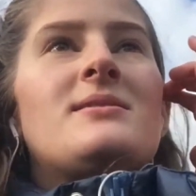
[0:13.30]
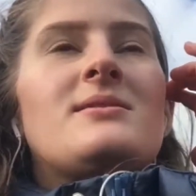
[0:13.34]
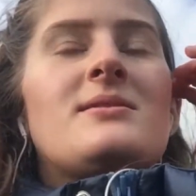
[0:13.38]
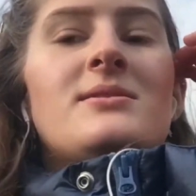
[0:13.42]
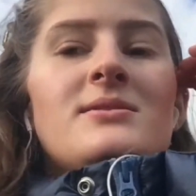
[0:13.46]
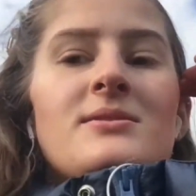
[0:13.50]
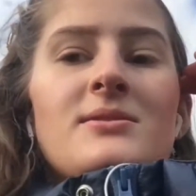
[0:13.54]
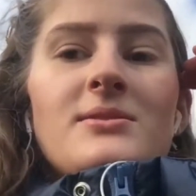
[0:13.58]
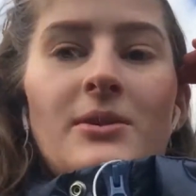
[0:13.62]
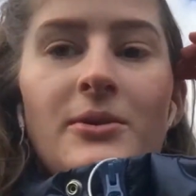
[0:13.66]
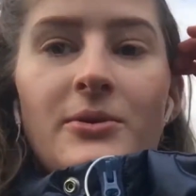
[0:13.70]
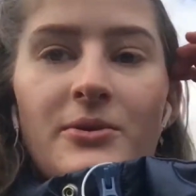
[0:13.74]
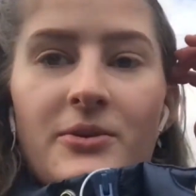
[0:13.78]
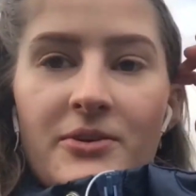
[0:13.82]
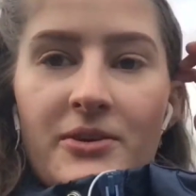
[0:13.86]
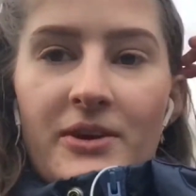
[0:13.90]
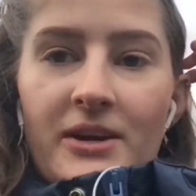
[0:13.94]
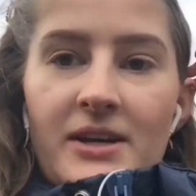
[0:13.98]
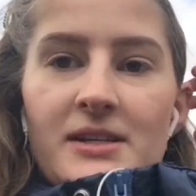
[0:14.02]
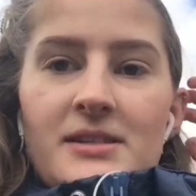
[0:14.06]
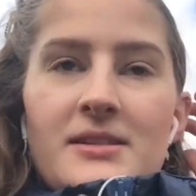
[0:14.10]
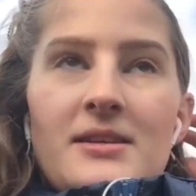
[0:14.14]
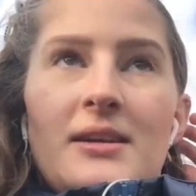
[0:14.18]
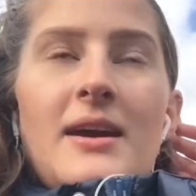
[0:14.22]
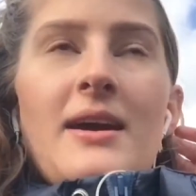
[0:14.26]
so
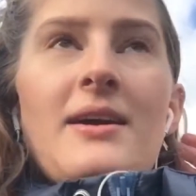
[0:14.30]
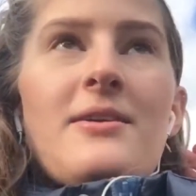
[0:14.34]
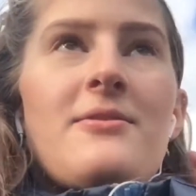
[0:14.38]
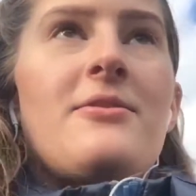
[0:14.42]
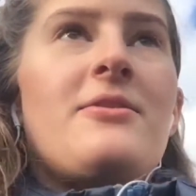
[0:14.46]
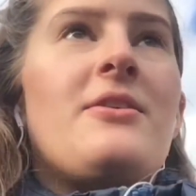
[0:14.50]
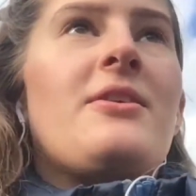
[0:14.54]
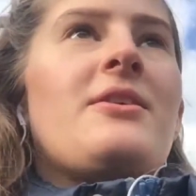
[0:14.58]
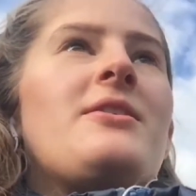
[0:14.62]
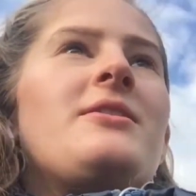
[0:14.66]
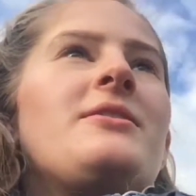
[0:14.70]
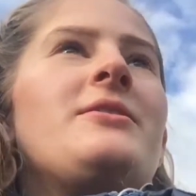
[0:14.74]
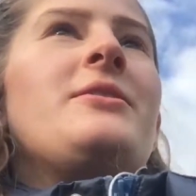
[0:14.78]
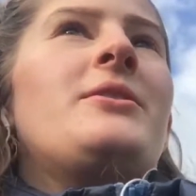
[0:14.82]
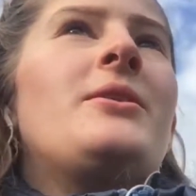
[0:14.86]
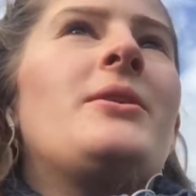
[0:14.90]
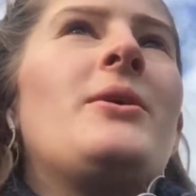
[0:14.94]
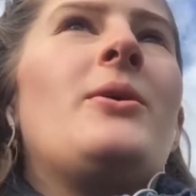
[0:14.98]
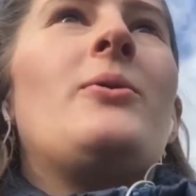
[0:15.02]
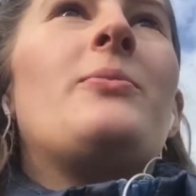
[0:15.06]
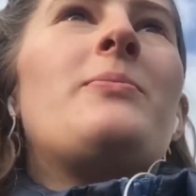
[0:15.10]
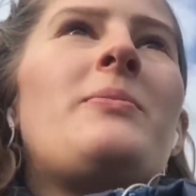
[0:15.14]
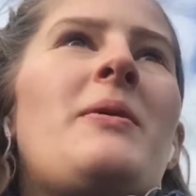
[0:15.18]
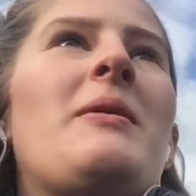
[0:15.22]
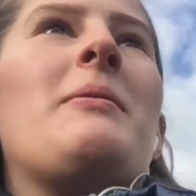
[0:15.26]
crazy how there are no
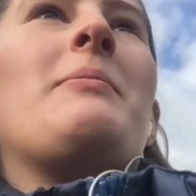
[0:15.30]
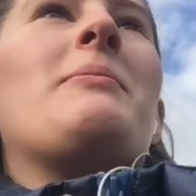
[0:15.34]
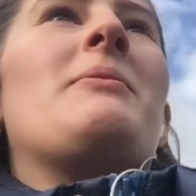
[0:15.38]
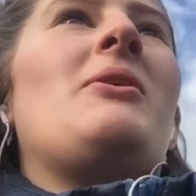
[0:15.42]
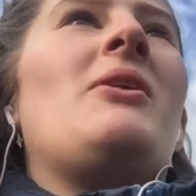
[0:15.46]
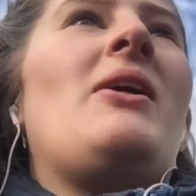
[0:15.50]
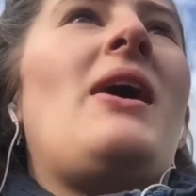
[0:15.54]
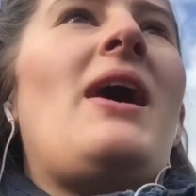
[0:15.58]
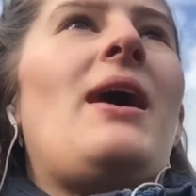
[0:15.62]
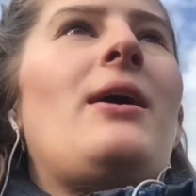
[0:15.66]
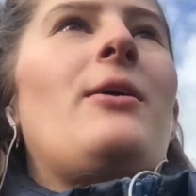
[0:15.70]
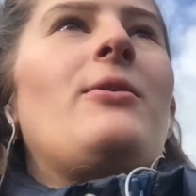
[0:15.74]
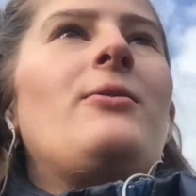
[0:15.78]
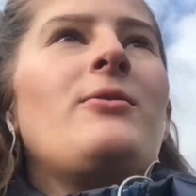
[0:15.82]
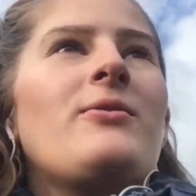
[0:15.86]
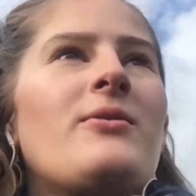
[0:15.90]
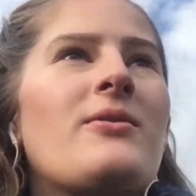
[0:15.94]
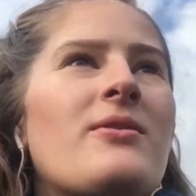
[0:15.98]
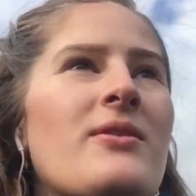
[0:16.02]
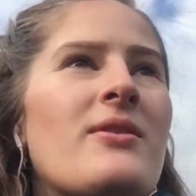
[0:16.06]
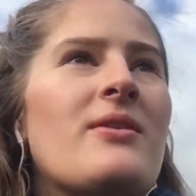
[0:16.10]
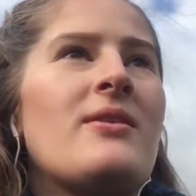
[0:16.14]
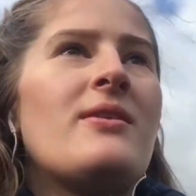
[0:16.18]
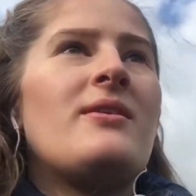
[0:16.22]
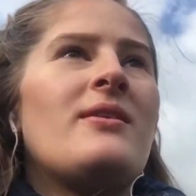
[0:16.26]
people out.
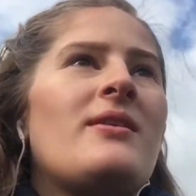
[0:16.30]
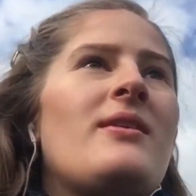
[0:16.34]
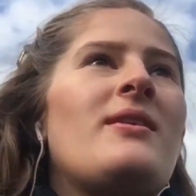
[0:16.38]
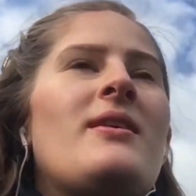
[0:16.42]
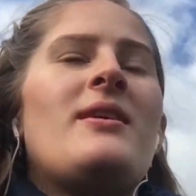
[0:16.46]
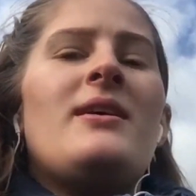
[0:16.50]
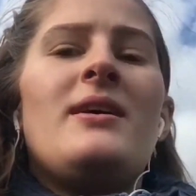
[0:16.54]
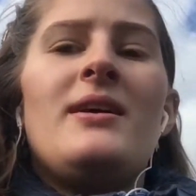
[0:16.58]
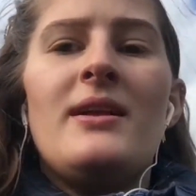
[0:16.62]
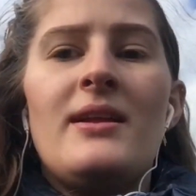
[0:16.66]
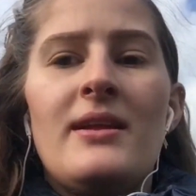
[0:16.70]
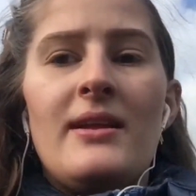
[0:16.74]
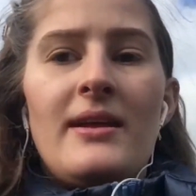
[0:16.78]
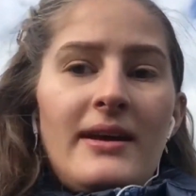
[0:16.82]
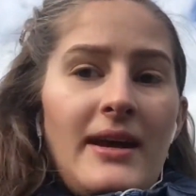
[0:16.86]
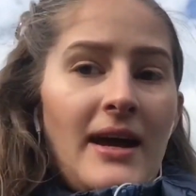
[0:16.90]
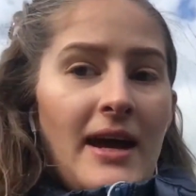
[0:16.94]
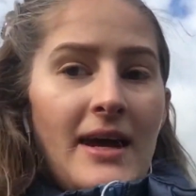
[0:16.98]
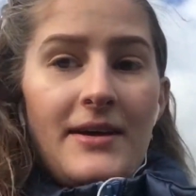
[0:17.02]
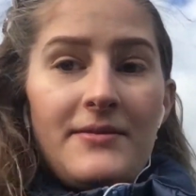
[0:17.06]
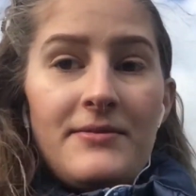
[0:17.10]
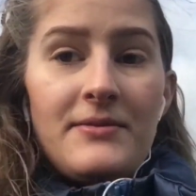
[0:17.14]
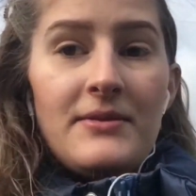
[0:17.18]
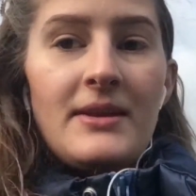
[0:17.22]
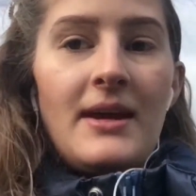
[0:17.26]
Like, I have
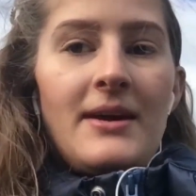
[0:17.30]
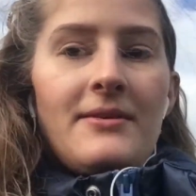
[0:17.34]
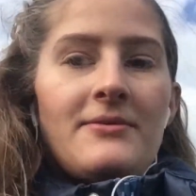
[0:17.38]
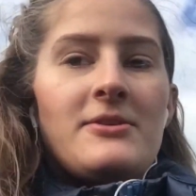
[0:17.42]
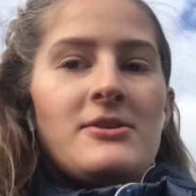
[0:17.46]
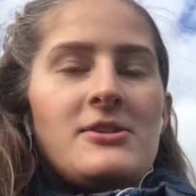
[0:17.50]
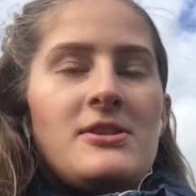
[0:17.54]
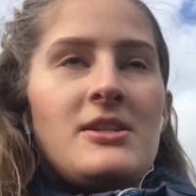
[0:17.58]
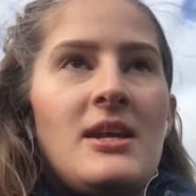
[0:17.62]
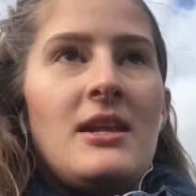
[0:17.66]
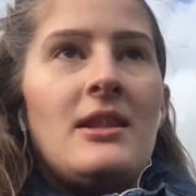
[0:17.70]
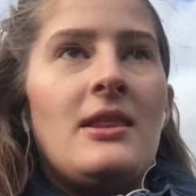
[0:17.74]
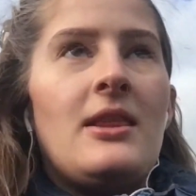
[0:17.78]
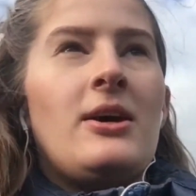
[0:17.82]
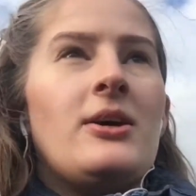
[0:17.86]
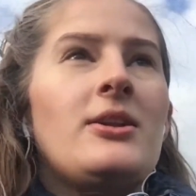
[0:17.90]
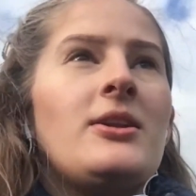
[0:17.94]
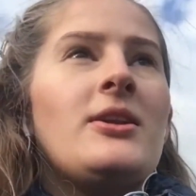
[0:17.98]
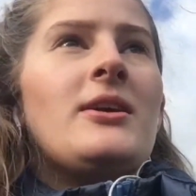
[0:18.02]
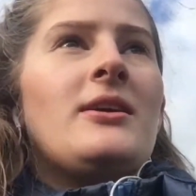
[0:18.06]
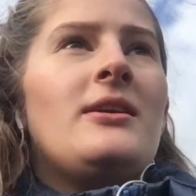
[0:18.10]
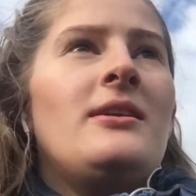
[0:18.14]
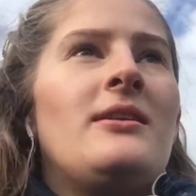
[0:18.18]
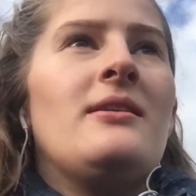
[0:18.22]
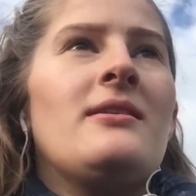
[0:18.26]
never seen
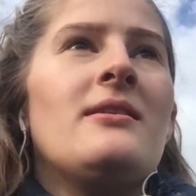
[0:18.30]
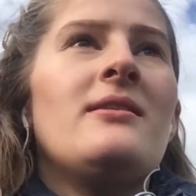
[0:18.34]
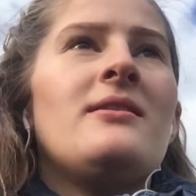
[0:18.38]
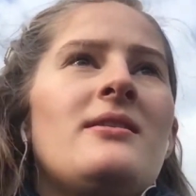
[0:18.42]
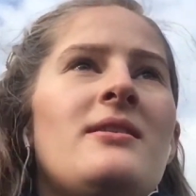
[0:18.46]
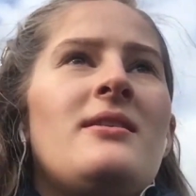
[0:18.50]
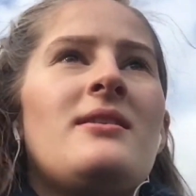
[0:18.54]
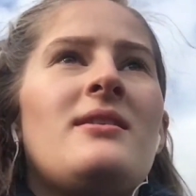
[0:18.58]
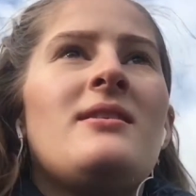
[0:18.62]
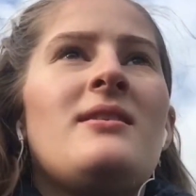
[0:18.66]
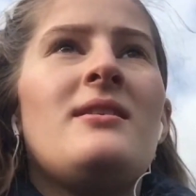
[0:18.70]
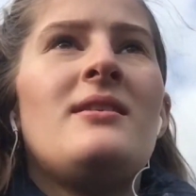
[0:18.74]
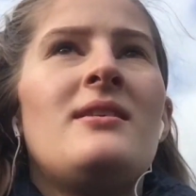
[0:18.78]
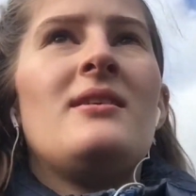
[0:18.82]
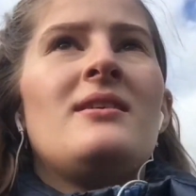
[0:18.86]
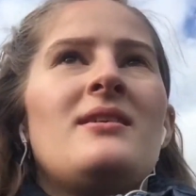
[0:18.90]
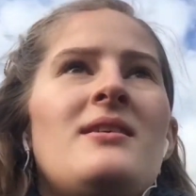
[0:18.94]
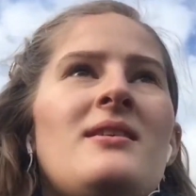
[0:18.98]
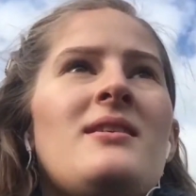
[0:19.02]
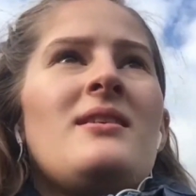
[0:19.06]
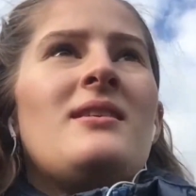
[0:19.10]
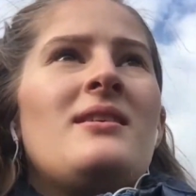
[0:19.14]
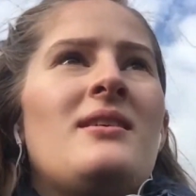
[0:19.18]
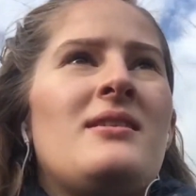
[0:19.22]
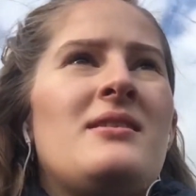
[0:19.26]
London
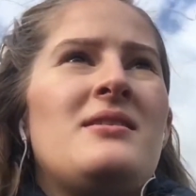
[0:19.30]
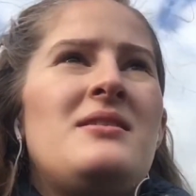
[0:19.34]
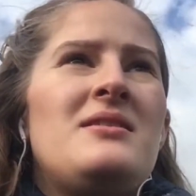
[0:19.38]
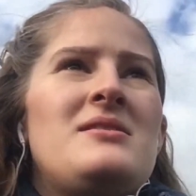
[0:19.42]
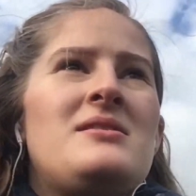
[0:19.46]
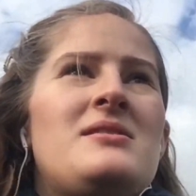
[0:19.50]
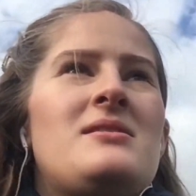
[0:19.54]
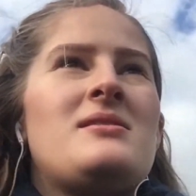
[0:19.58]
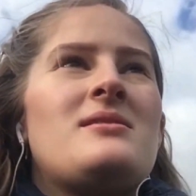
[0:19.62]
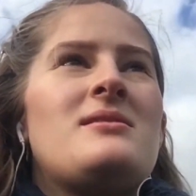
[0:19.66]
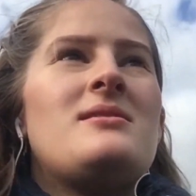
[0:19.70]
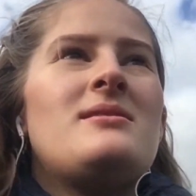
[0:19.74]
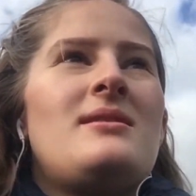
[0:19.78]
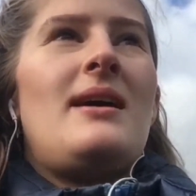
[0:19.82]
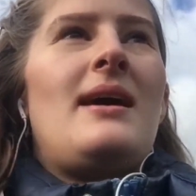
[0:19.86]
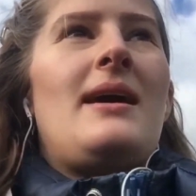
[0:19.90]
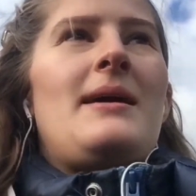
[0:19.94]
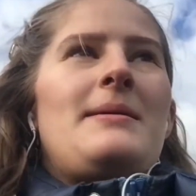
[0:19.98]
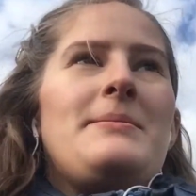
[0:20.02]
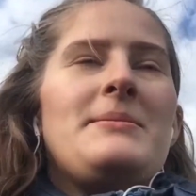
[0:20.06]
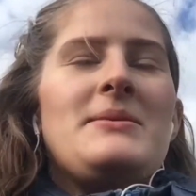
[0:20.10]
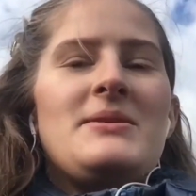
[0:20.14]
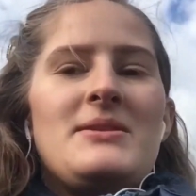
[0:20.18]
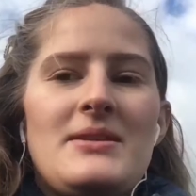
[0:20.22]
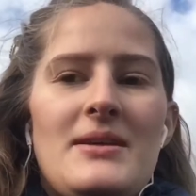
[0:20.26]
this
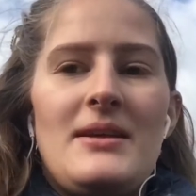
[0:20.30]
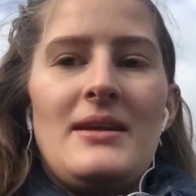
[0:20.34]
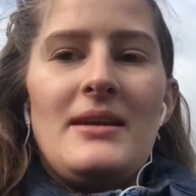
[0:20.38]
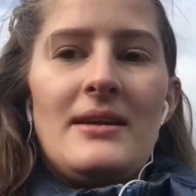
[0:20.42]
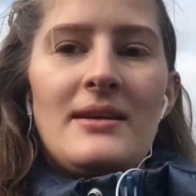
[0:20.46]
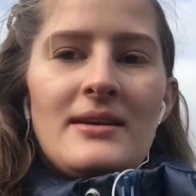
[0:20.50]
empty.